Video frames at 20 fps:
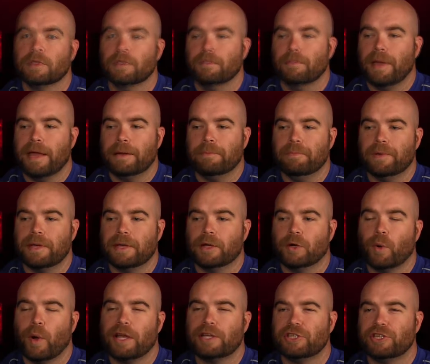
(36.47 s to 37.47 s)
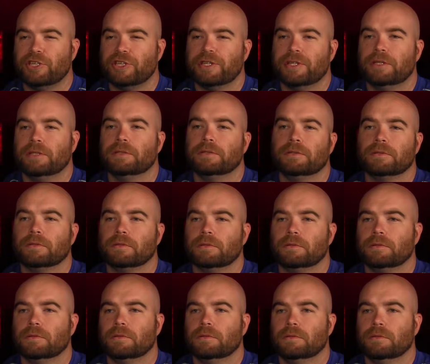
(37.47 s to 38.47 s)
made me question
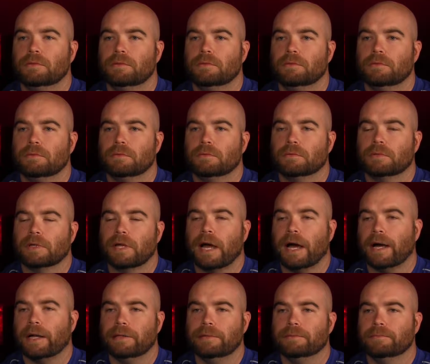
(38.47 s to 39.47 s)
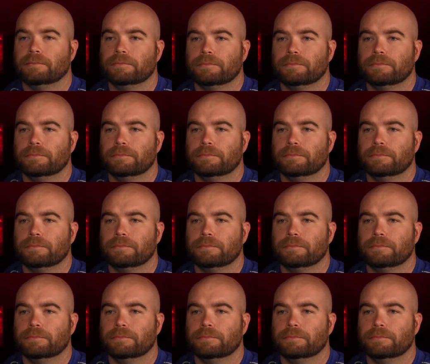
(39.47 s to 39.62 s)
God,